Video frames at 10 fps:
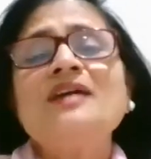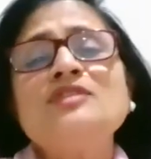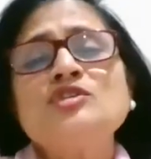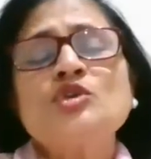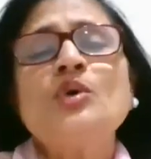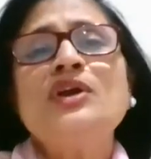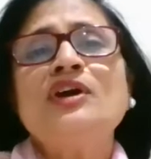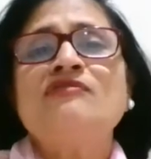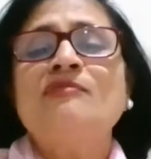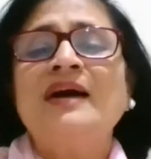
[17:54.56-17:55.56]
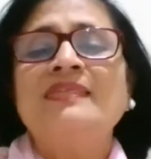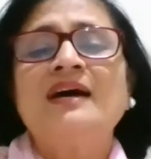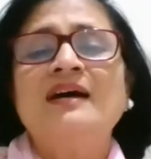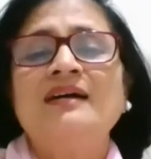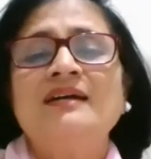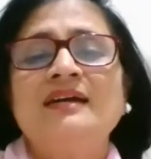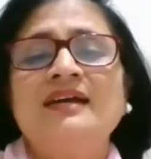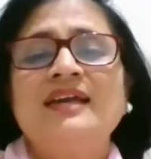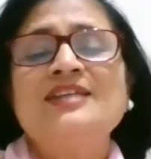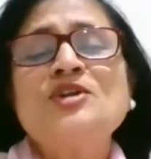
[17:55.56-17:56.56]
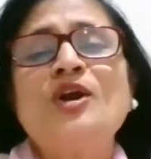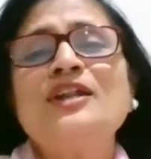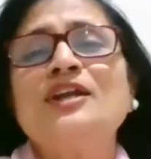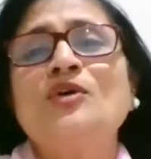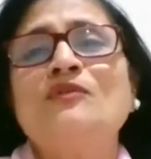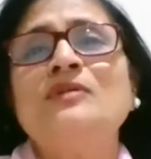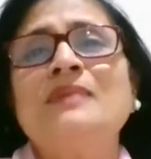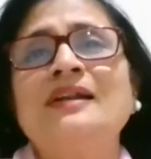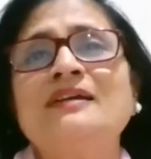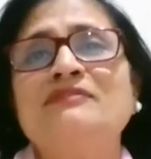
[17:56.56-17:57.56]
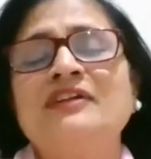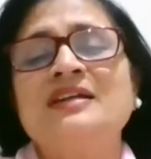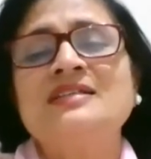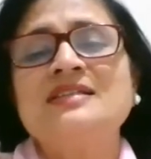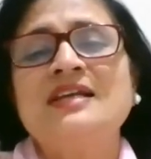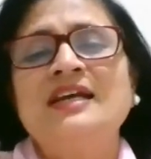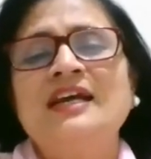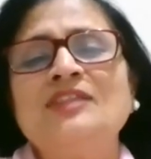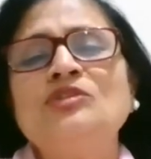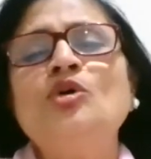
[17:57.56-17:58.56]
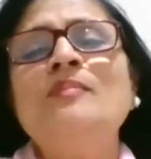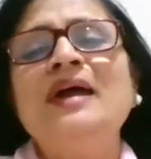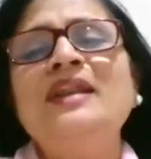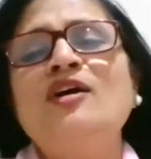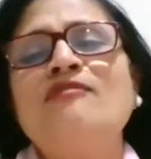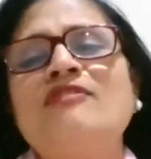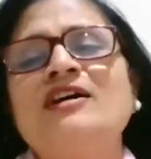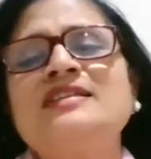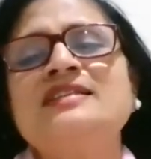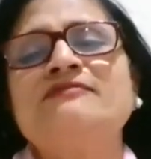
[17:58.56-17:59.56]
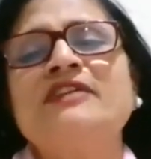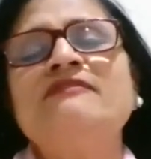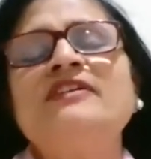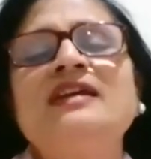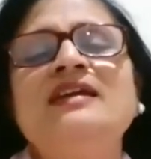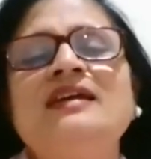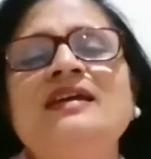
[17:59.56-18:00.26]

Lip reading: the story of Mata is not yet over, my dear friends. Though many of us, when we